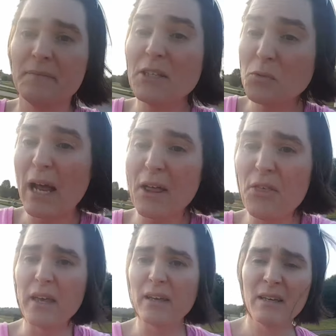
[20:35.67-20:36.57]
That's what I
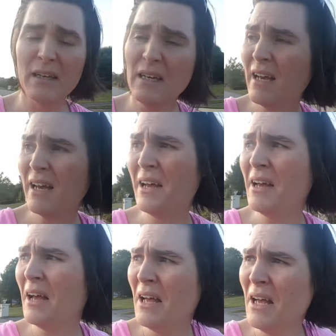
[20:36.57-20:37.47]

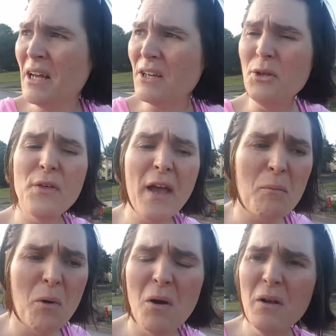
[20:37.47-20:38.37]
think. Do you think
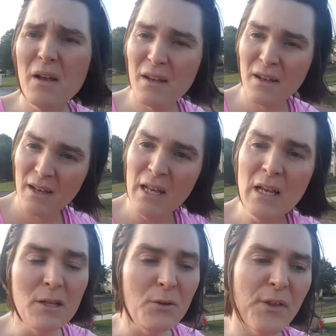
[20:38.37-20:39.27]
I'm wrong?
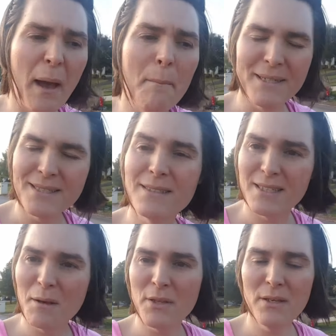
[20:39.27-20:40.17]
You think I'm missing
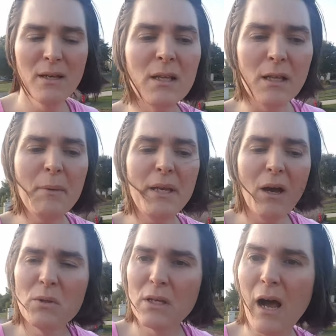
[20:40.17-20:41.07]
something? Let me
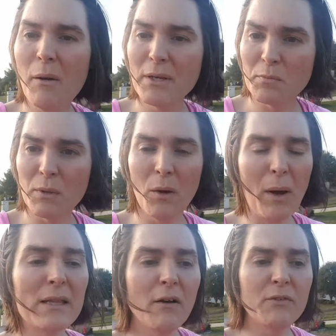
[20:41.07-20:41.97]
know in the comments below.
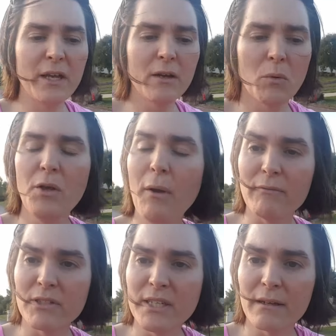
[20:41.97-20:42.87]
I'd love to hear what you
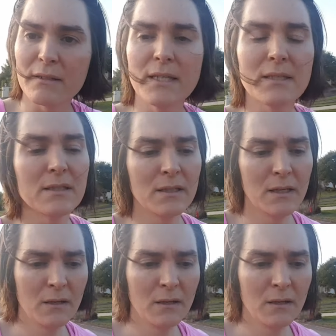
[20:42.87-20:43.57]
have to say on this.